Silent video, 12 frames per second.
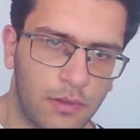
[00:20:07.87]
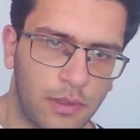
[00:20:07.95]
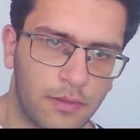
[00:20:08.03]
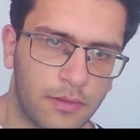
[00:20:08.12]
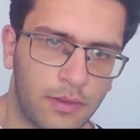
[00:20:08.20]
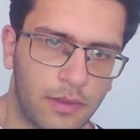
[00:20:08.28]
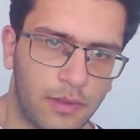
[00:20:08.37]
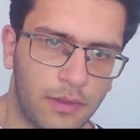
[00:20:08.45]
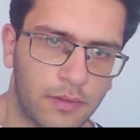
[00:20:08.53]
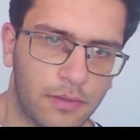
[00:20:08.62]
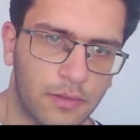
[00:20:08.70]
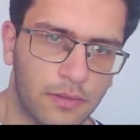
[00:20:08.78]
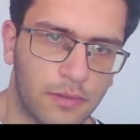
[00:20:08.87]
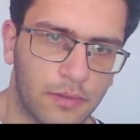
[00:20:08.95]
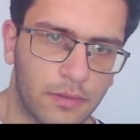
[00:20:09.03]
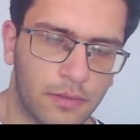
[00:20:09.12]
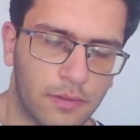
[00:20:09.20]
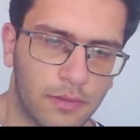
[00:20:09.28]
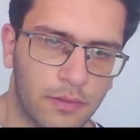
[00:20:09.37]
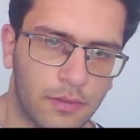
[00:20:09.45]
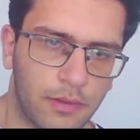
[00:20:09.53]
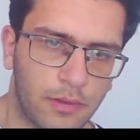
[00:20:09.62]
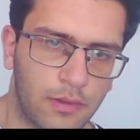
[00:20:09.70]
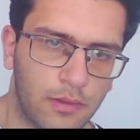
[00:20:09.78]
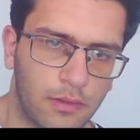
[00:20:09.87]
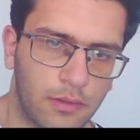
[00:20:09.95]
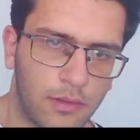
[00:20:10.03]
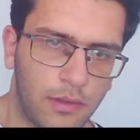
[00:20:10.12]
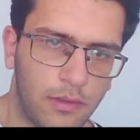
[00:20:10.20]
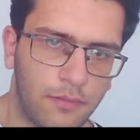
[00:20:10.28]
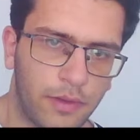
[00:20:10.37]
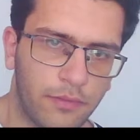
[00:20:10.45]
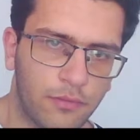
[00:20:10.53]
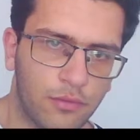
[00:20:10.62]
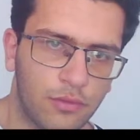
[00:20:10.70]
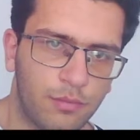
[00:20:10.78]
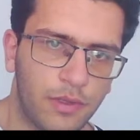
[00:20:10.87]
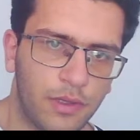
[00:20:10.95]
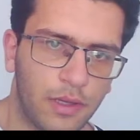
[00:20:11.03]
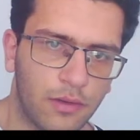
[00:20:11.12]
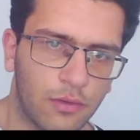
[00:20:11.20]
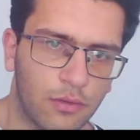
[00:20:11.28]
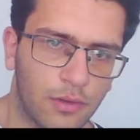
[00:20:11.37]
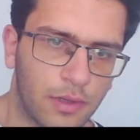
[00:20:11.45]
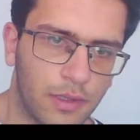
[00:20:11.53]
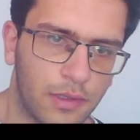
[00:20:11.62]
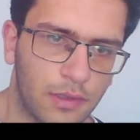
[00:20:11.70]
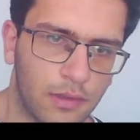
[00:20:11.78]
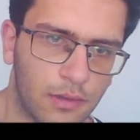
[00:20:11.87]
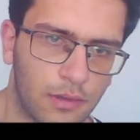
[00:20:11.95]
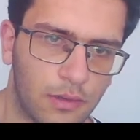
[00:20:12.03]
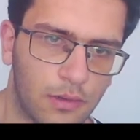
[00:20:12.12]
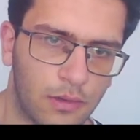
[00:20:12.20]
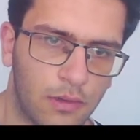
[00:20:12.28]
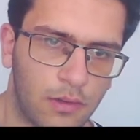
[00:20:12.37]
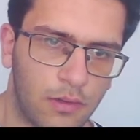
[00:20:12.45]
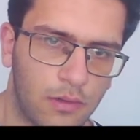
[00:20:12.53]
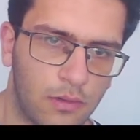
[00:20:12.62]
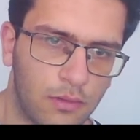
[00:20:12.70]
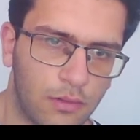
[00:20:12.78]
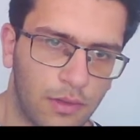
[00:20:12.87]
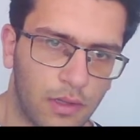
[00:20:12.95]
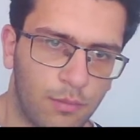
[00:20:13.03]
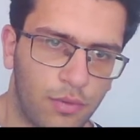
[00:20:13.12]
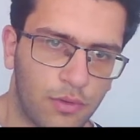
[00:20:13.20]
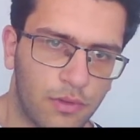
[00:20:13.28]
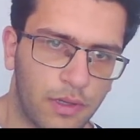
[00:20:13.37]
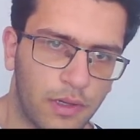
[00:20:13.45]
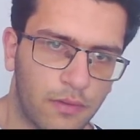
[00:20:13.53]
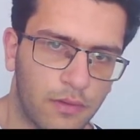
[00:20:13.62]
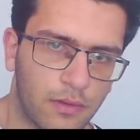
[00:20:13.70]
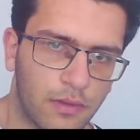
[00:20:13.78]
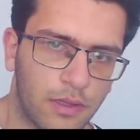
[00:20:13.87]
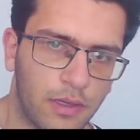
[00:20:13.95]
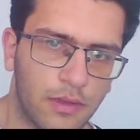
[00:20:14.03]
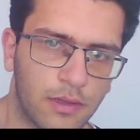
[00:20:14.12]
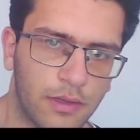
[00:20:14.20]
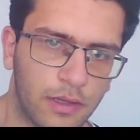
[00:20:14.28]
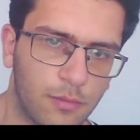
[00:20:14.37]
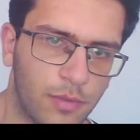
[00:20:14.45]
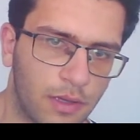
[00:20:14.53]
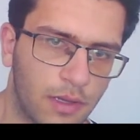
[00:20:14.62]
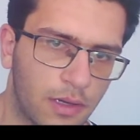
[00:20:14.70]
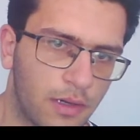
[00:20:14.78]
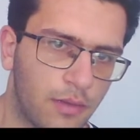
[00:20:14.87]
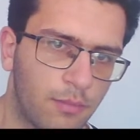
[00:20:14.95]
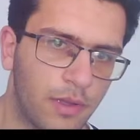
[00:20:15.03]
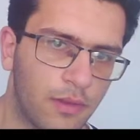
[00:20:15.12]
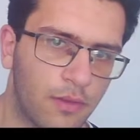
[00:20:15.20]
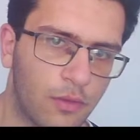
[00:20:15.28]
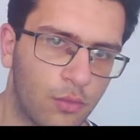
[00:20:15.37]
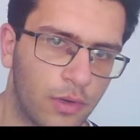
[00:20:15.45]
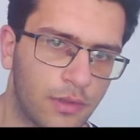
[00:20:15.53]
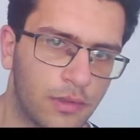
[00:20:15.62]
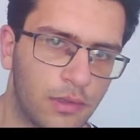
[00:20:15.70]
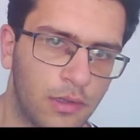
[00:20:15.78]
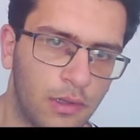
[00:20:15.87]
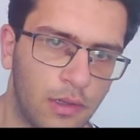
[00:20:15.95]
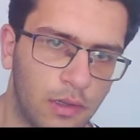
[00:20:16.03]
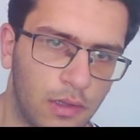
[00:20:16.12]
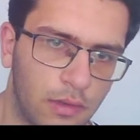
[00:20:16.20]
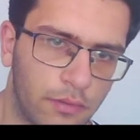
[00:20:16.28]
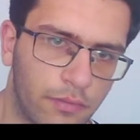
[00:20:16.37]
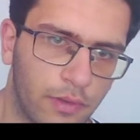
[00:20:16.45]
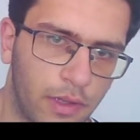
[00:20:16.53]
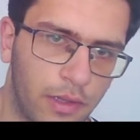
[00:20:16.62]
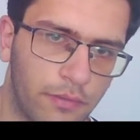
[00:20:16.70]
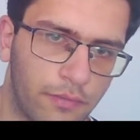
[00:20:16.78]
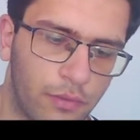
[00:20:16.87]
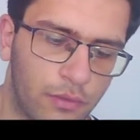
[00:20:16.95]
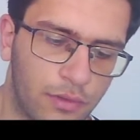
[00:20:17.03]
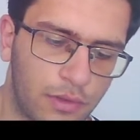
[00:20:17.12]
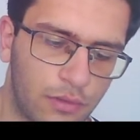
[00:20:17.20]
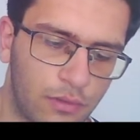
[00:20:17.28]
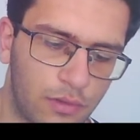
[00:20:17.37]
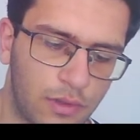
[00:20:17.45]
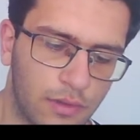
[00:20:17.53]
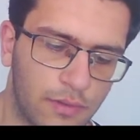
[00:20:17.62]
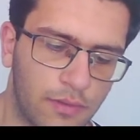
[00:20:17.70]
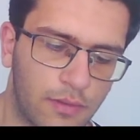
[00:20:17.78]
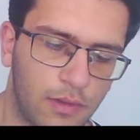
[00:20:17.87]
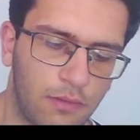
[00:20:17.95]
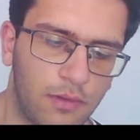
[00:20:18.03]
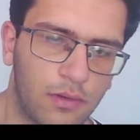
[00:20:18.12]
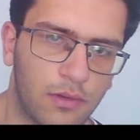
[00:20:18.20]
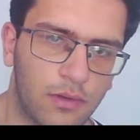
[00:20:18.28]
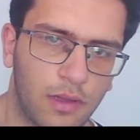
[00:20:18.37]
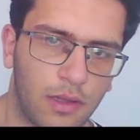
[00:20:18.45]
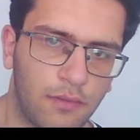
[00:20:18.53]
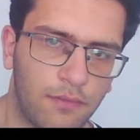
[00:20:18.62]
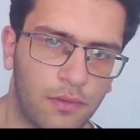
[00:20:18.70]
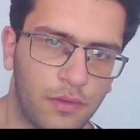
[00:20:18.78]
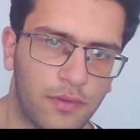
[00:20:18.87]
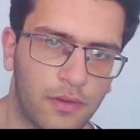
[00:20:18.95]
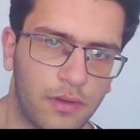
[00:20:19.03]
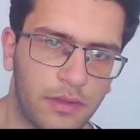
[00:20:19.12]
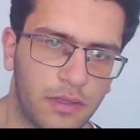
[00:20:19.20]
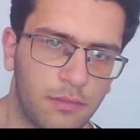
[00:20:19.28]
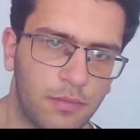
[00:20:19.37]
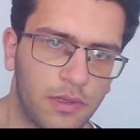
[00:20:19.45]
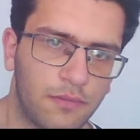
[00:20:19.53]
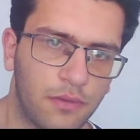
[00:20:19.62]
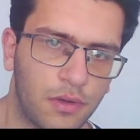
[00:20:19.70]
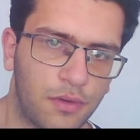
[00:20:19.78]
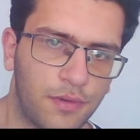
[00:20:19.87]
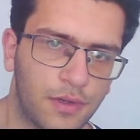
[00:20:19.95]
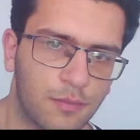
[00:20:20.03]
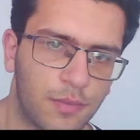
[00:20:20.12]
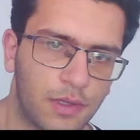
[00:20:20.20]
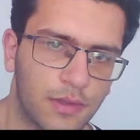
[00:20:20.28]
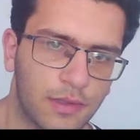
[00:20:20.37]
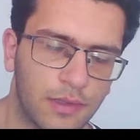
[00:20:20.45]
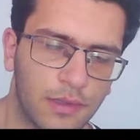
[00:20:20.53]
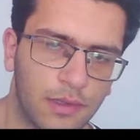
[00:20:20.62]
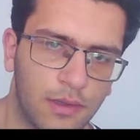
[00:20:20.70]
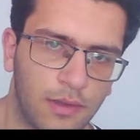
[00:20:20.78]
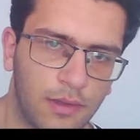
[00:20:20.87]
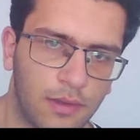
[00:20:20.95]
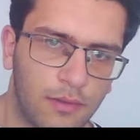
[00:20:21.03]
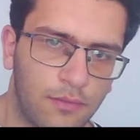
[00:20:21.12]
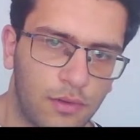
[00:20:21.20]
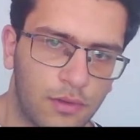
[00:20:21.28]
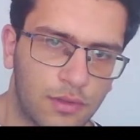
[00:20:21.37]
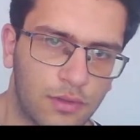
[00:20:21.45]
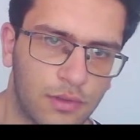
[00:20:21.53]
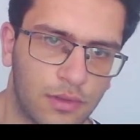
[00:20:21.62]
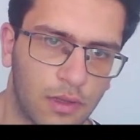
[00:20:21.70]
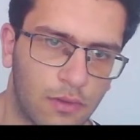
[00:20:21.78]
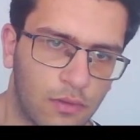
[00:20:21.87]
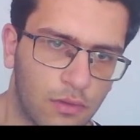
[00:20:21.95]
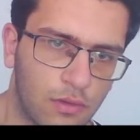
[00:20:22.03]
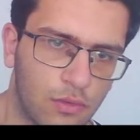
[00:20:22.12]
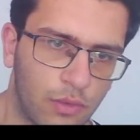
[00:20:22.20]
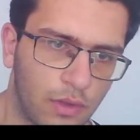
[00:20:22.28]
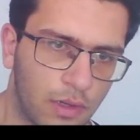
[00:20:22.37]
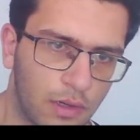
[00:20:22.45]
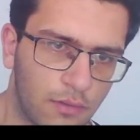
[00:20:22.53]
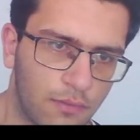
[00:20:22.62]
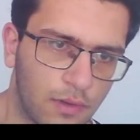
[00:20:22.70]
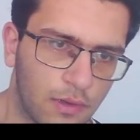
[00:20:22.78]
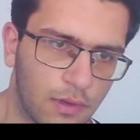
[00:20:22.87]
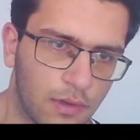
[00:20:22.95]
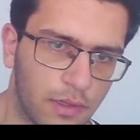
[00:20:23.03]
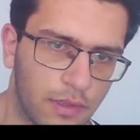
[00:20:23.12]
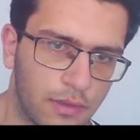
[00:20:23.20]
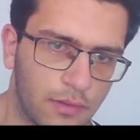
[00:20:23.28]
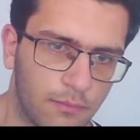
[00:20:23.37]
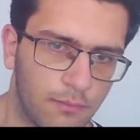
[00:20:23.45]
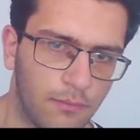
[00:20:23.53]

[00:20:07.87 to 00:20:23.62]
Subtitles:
Knight takes. e5 could be hang, okay? Okay, pawn takes and kick the knight back in a bad square. If a4, that's even a4 is a little bit forward, but for sure that's not doing anything great.